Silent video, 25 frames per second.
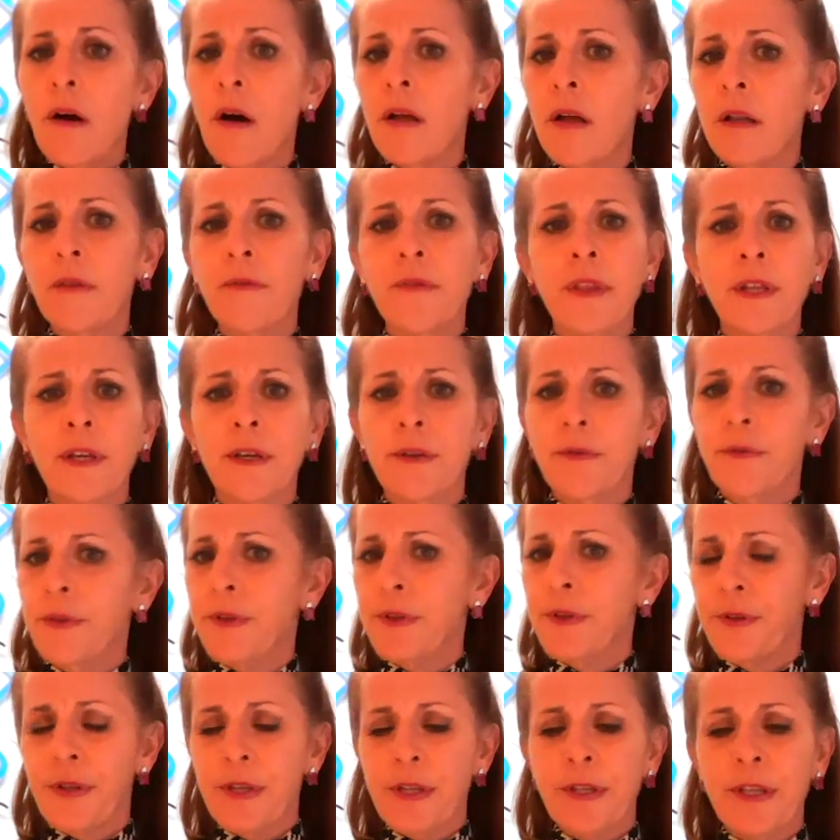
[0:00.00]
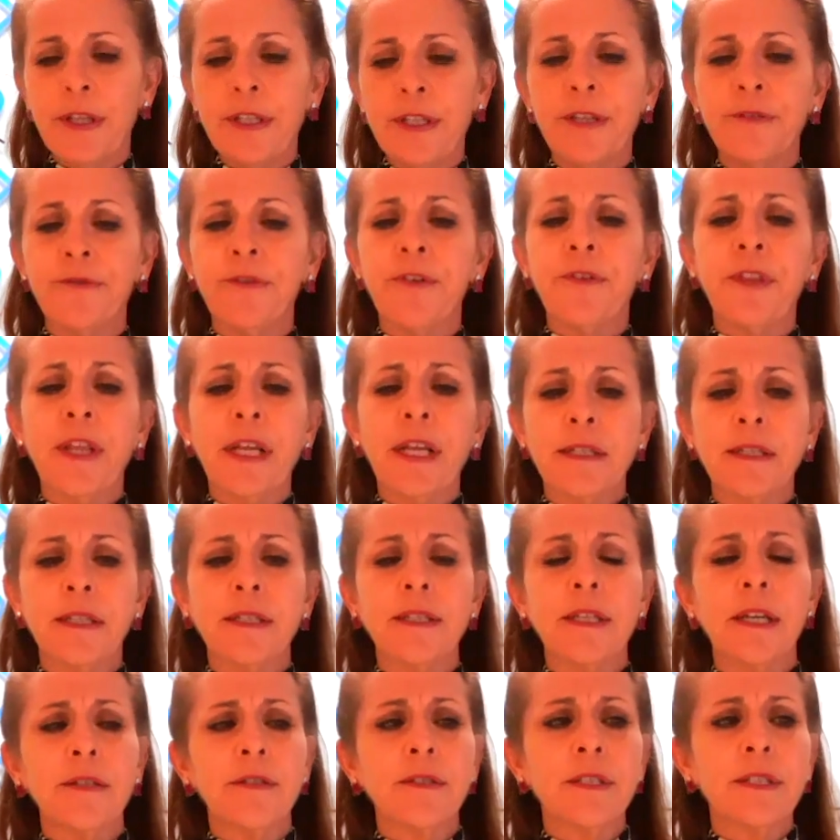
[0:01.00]
all of the, the different things
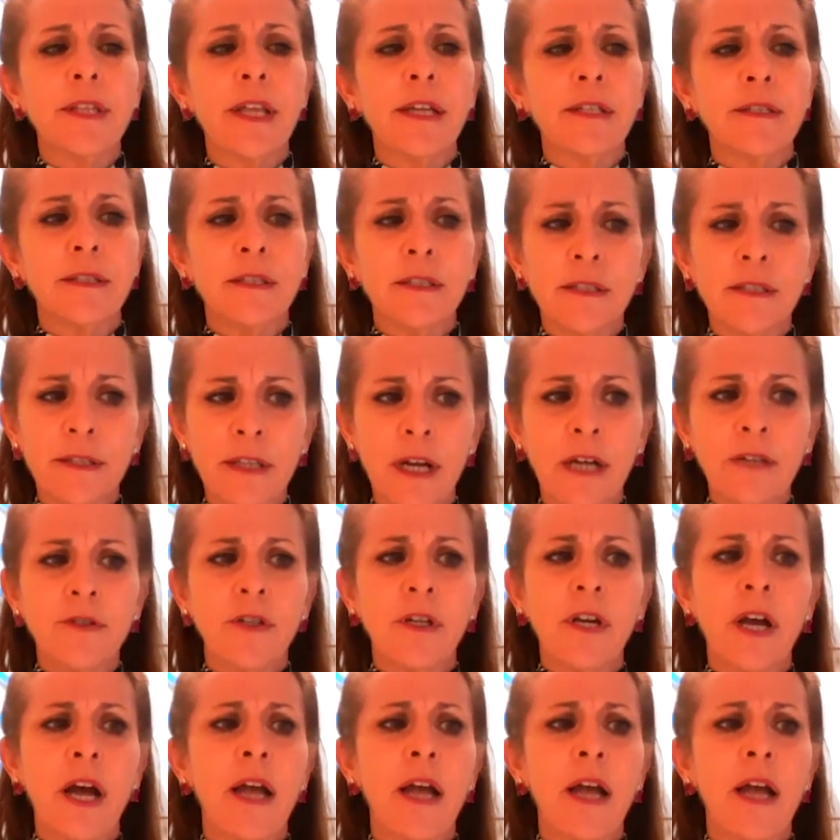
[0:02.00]
that, that, that Dr.